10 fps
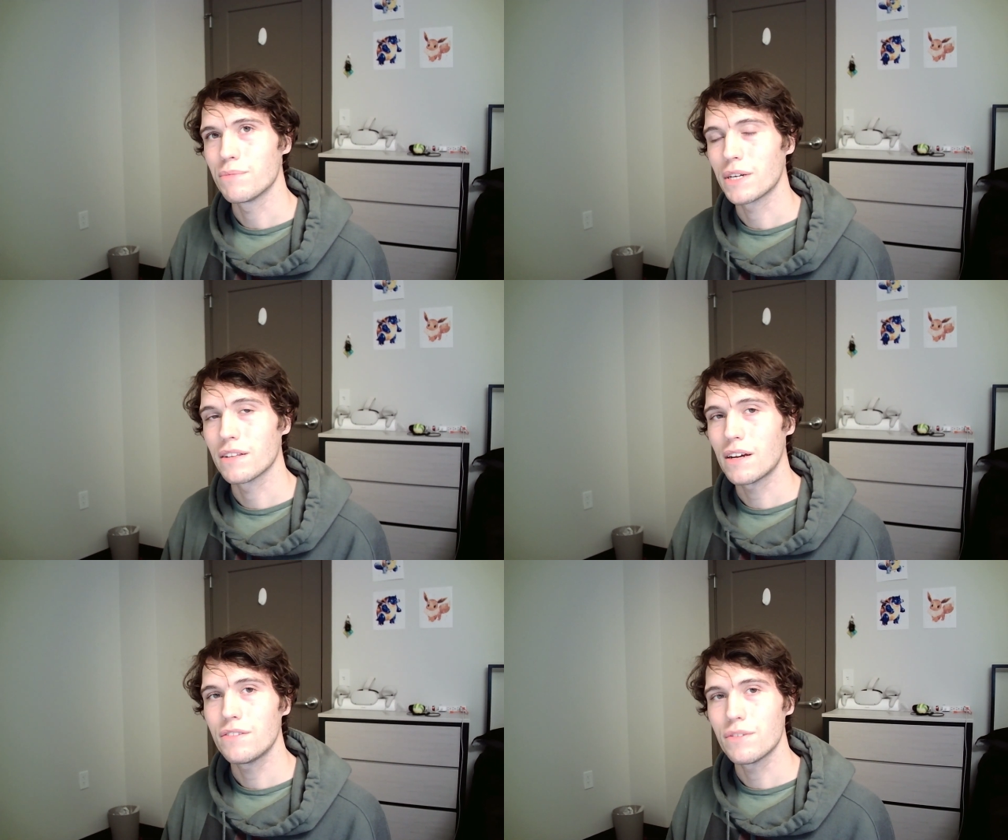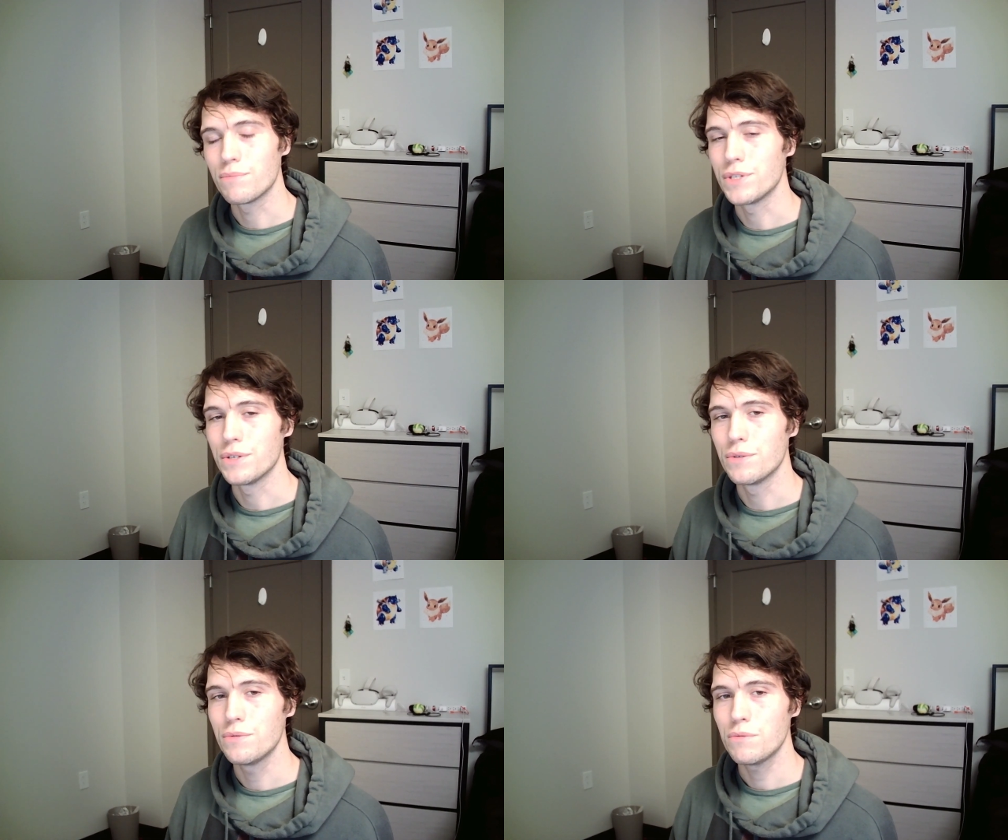Like, a lot of them
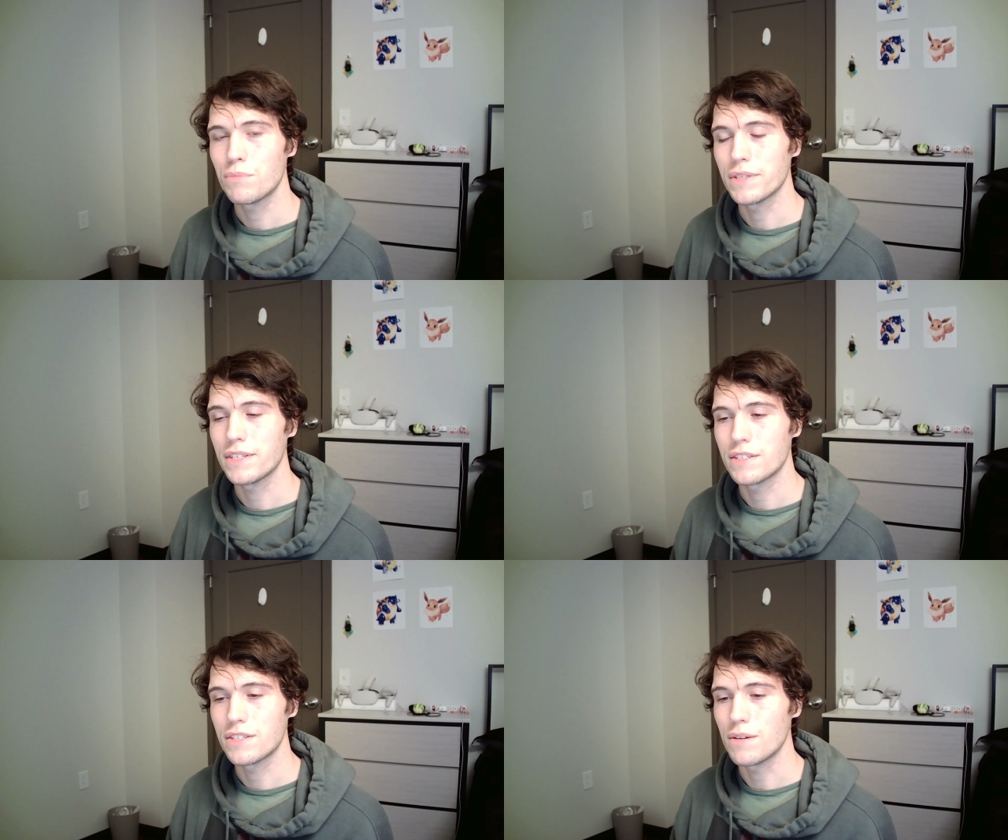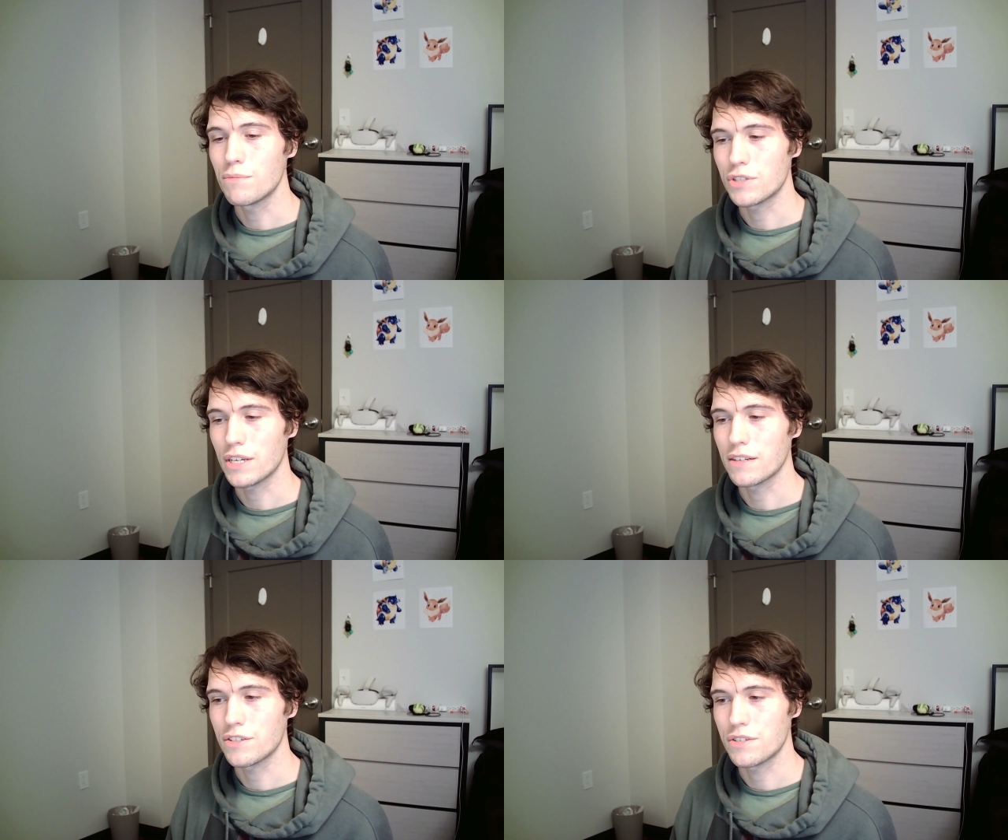do, but then some is
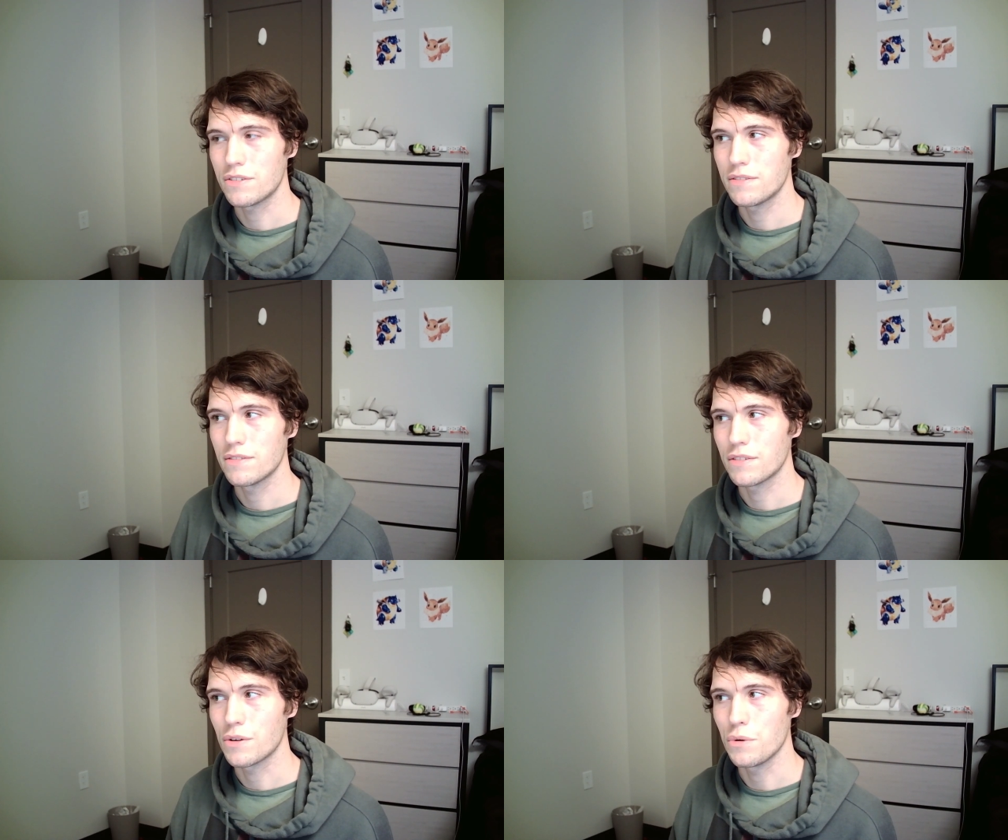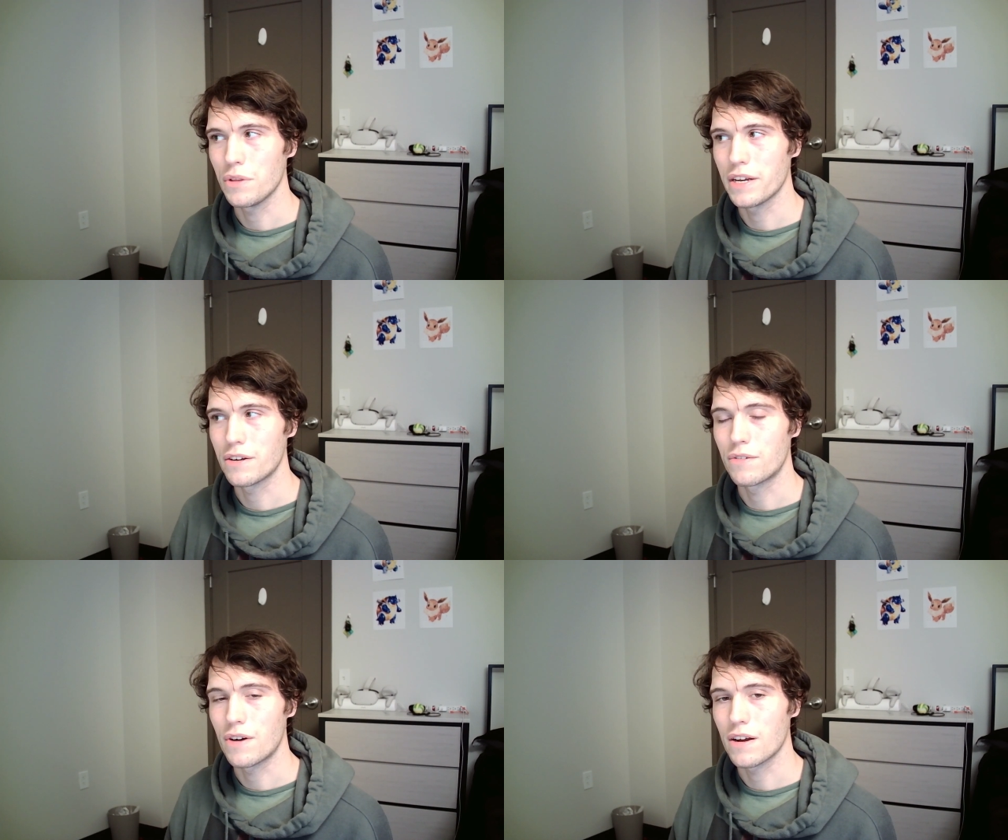like, just go lay on
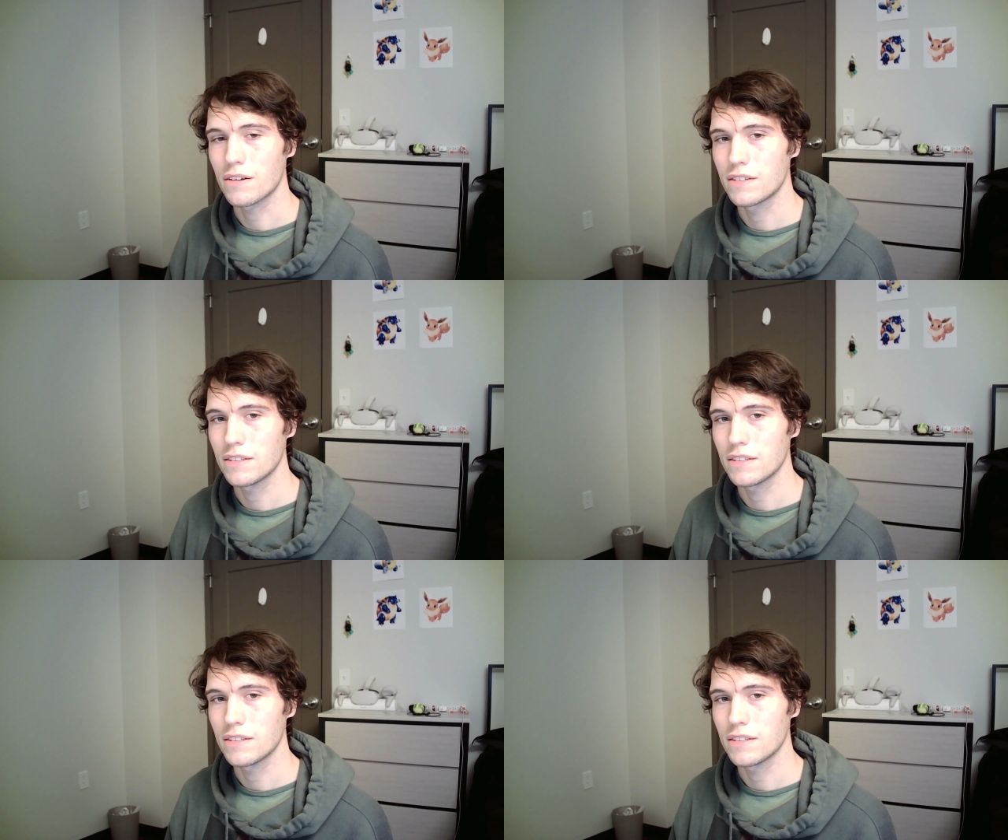a rock.